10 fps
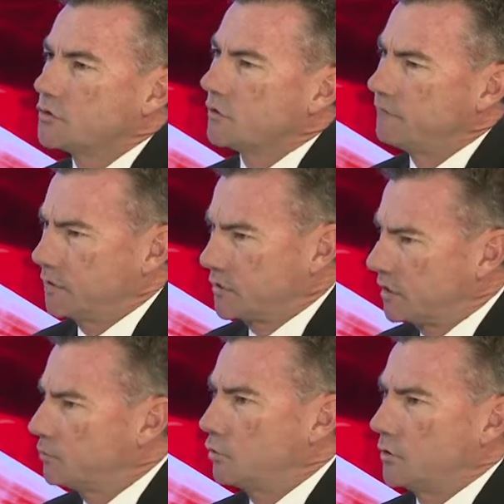So for
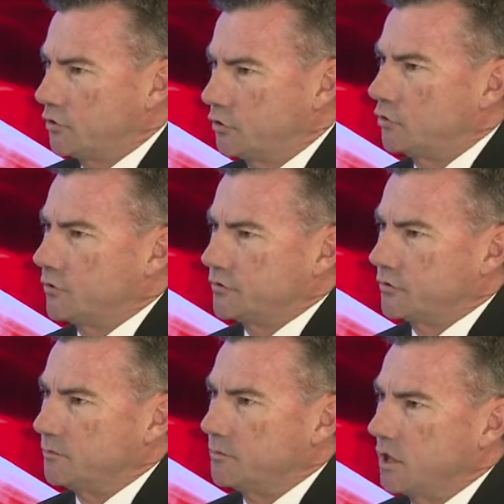example, with
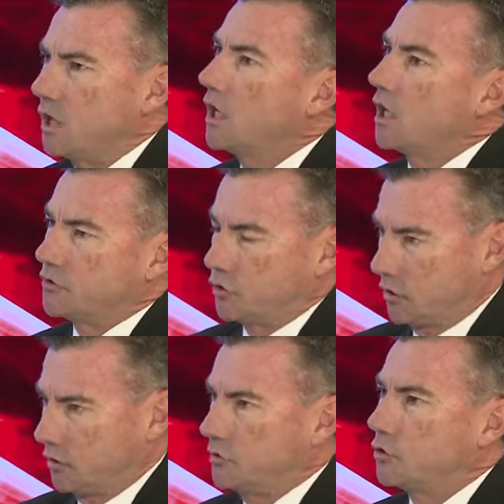tourism, it
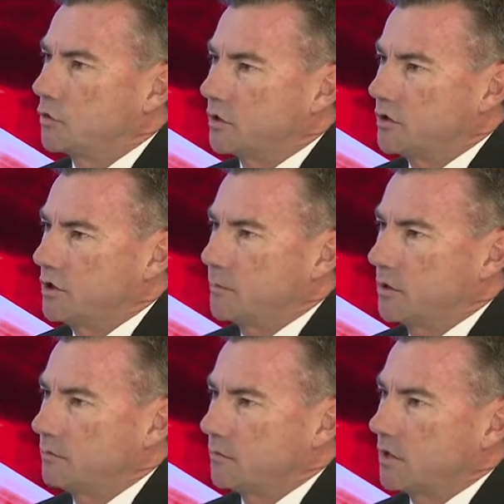certainly took a dip,
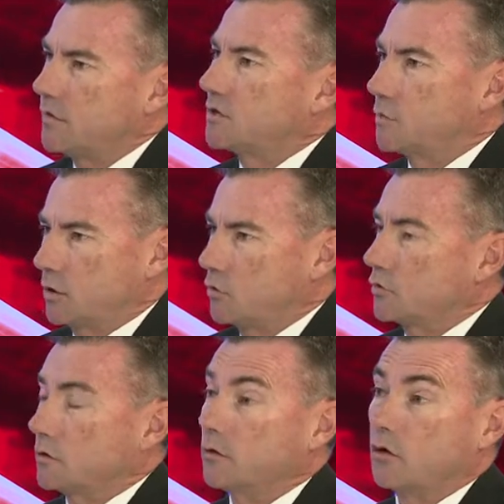and that's
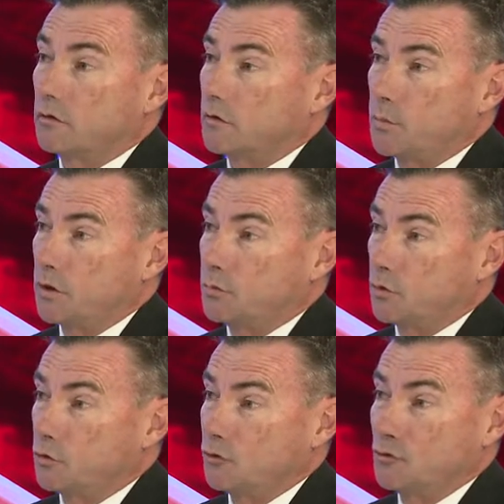because a lot of the
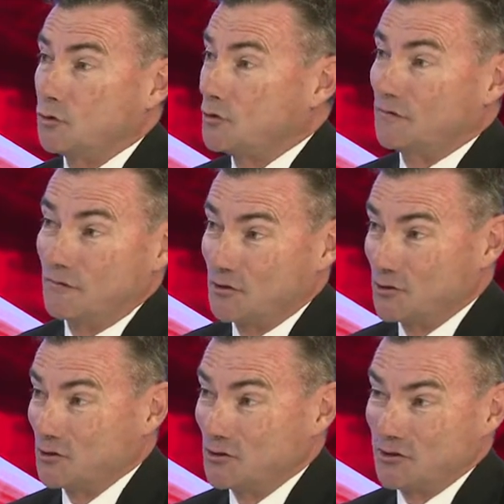people who used to visit
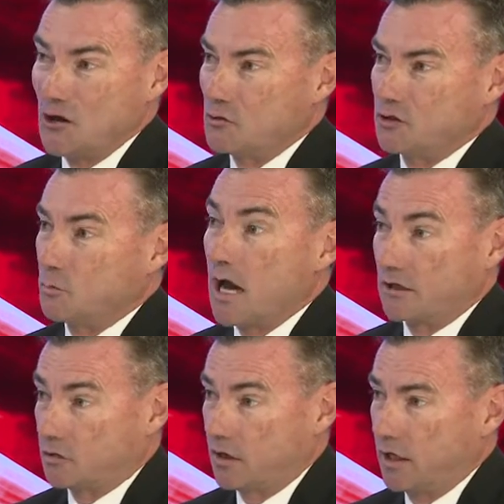us don't as
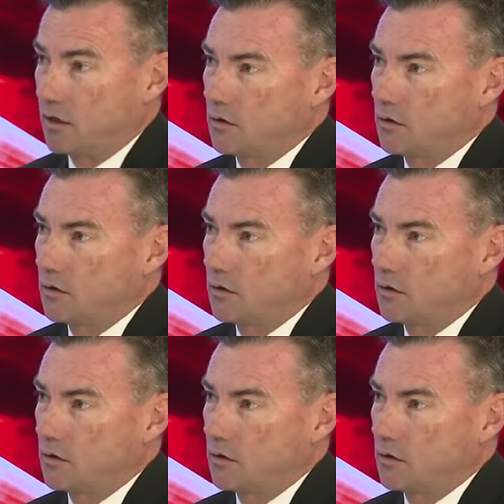much now.